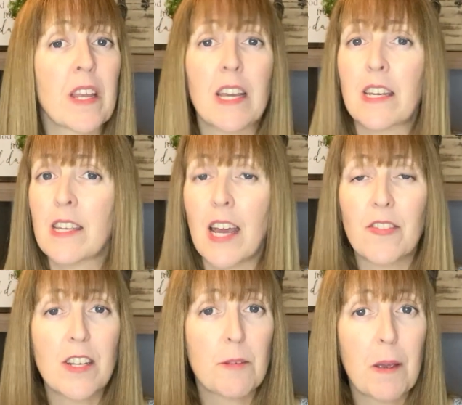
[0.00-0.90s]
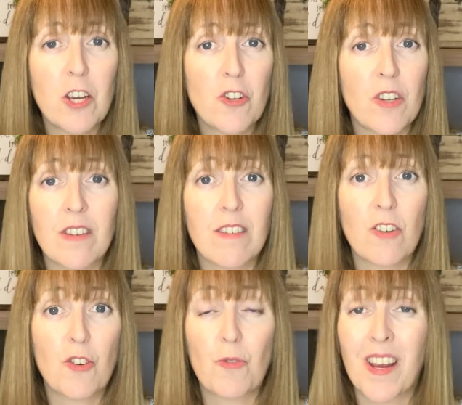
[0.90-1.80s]
Yet these patients
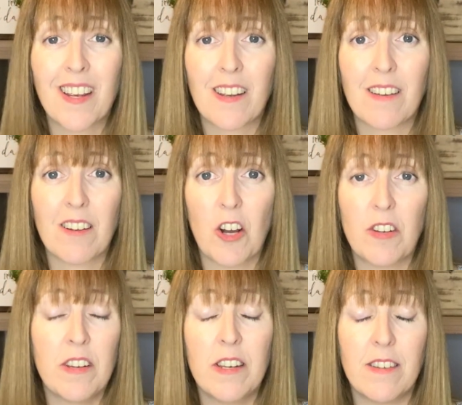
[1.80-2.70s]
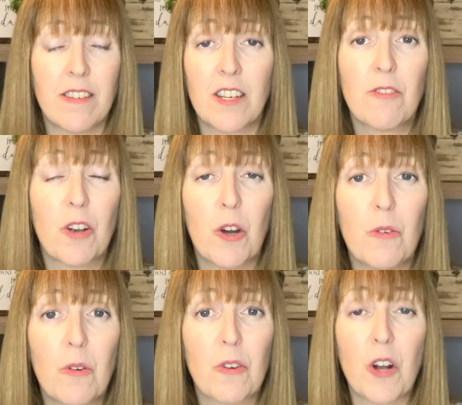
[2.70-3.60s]
drank
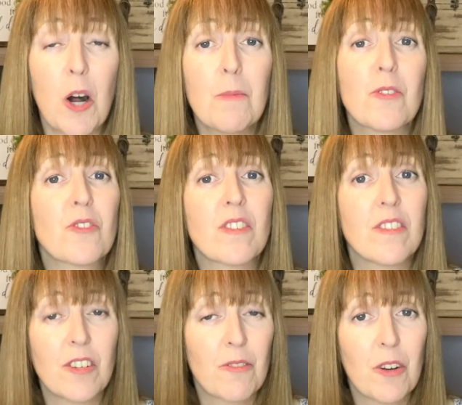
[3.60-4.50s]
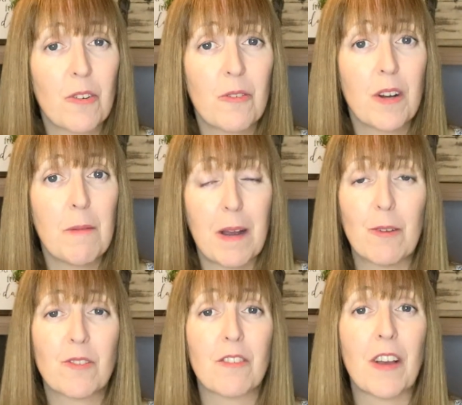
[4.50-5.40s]
zero or almost zero
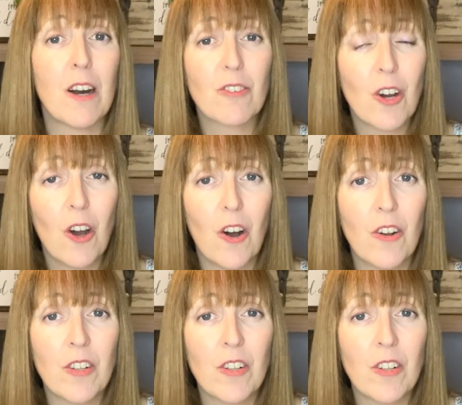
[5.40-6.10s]
amounts of alcohol.